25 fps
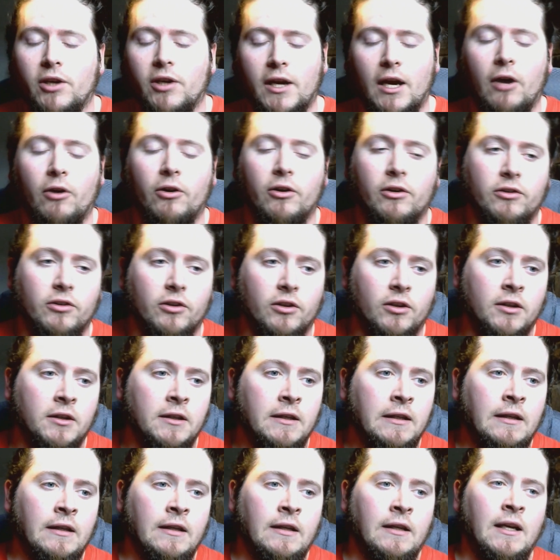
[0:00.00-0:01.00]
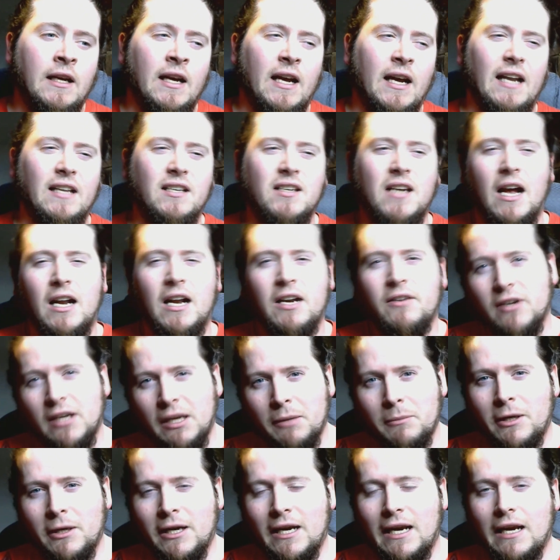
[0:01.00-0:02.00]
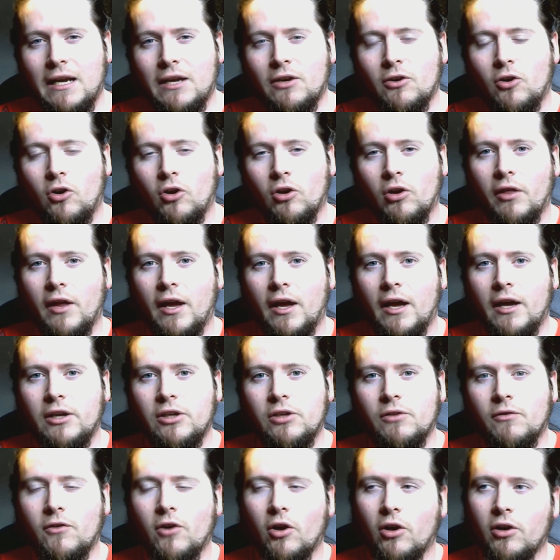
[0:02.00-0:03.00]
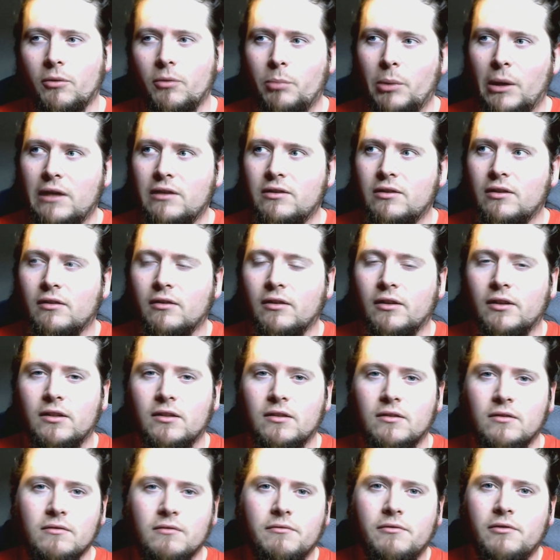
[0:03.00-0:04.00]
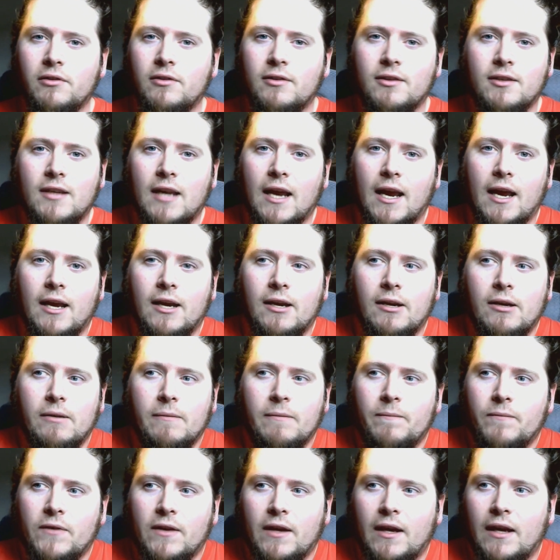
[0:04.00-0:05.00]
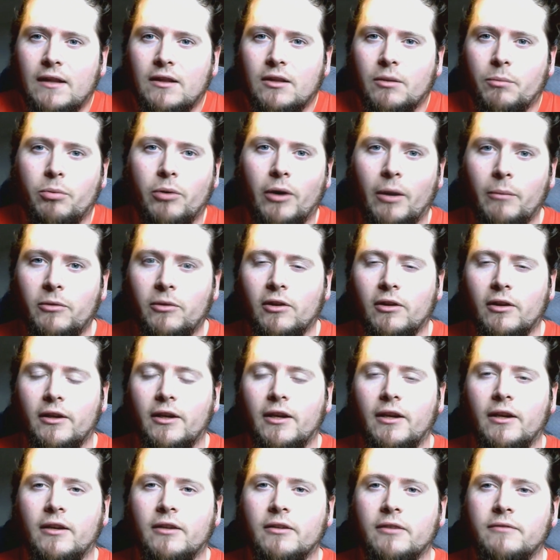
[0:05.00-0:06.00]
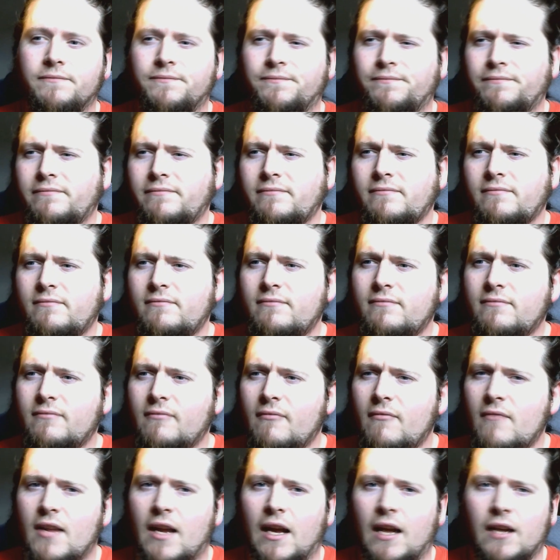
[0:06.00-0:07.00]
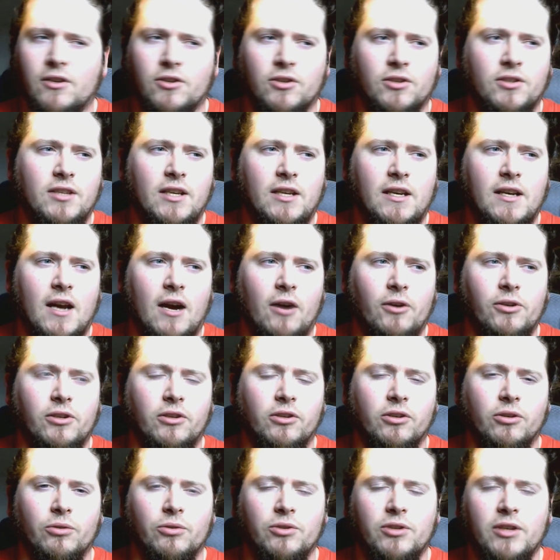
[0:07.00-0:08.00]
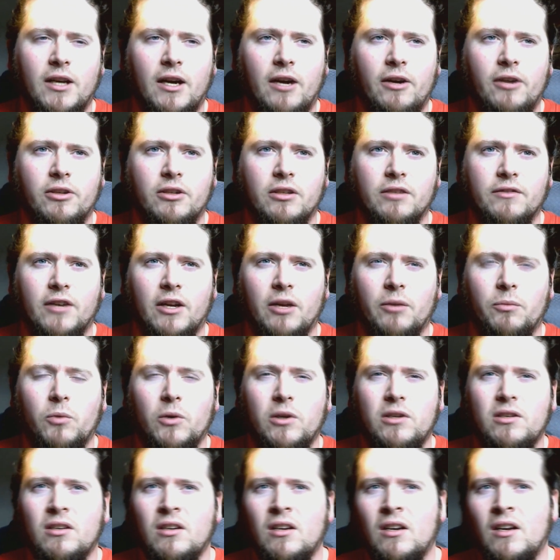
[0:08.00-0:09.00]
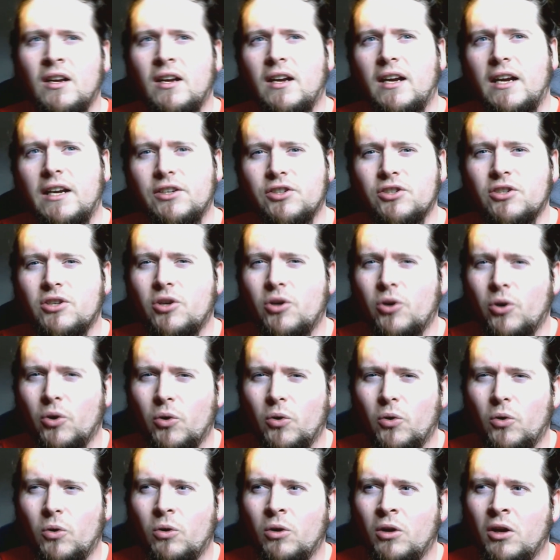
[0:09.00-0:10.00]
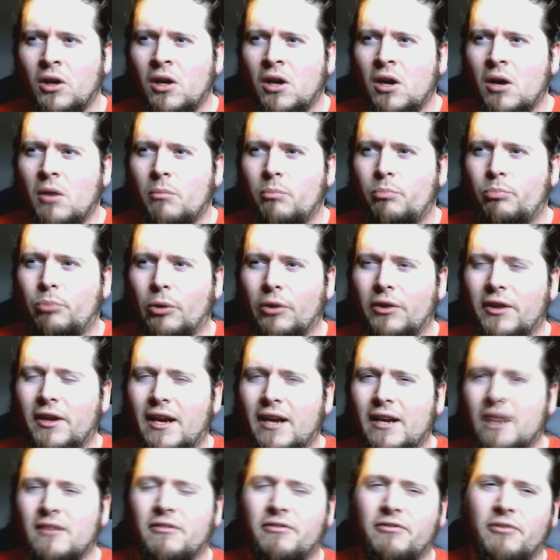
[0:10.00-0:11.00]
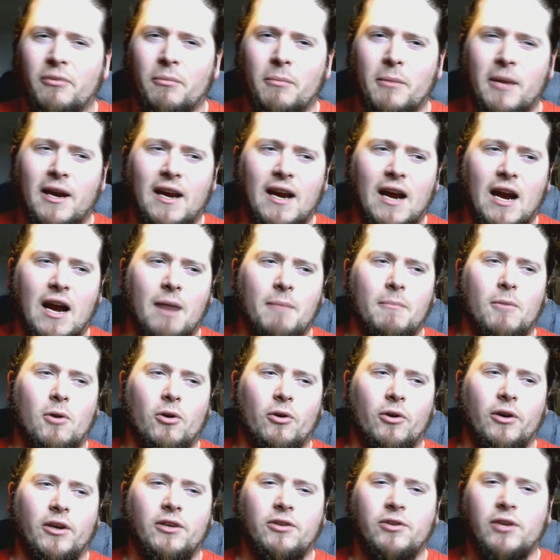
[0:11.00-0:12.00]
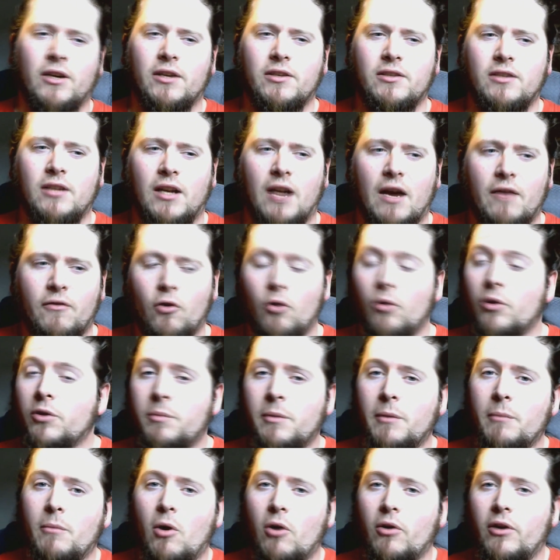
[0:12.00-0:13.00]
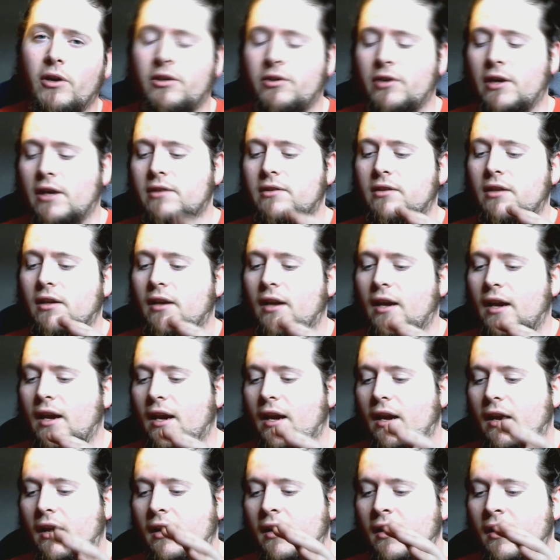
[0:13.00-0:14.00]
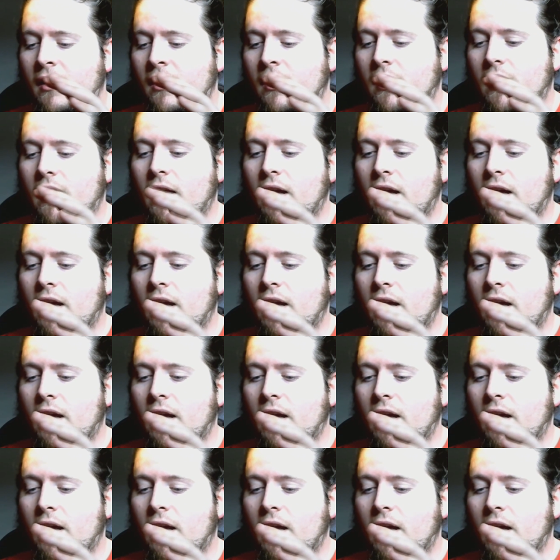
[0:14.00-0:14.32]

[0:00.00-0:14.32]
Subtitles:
with your character, it's kind of eliminated all of that, and you've got to basically stay in the Premier League and just see how you do, see how you develop, which is cool. But then for me, I'm more interested. I've always been more interested in